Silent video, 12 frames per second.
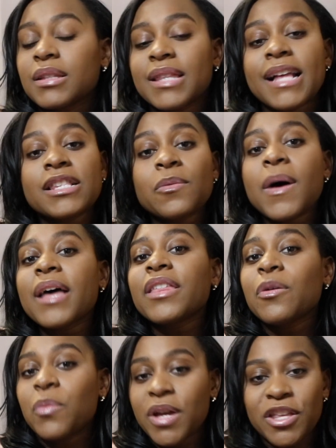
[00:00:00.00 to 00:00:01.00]
That's why
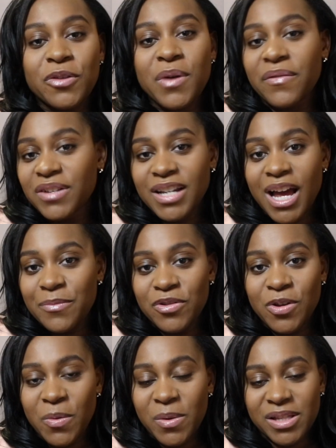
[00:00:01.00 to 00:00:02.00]
they weigh you every time you
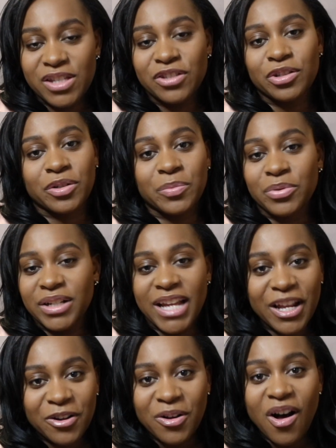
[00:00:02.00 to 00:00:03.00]
go into your
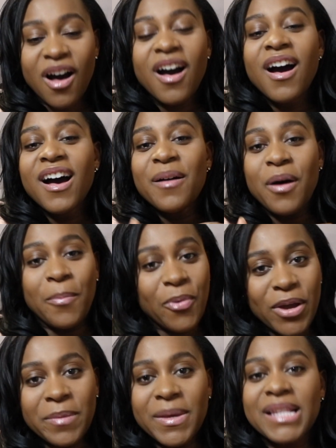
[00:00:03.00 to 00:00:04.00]
prenatal
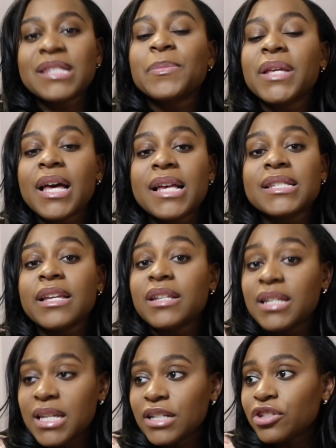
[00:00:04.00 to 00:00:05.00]
appointments because they
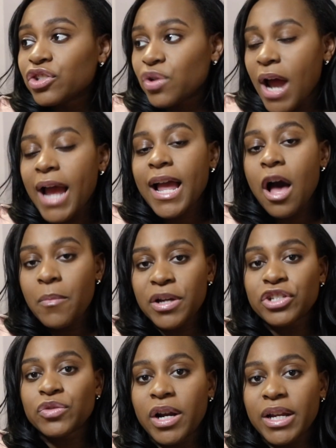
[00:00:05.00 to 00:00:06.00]
need to track how
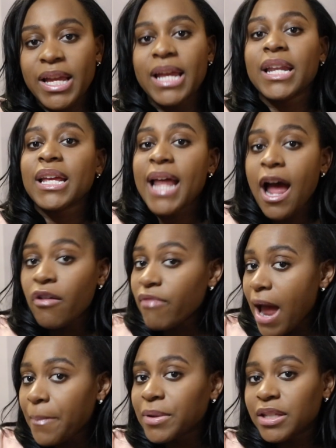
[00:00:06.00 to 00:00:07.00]
much gaining and how
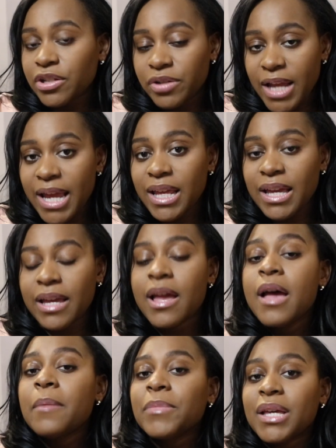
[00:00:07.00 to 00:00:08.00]
rapidly you're gaining it
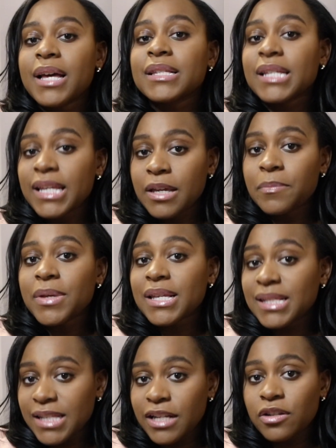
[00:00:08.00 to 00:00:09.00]
because it can be a
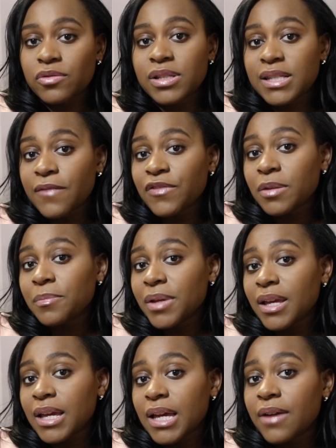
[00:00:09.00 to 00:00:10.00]
signal to something
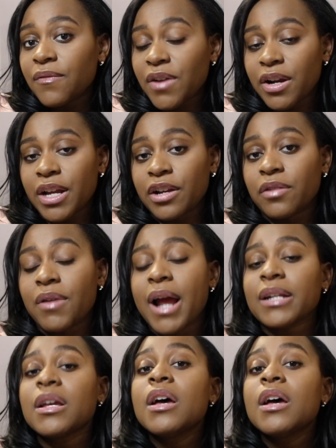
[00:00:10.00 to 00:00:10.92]
being very incorrect.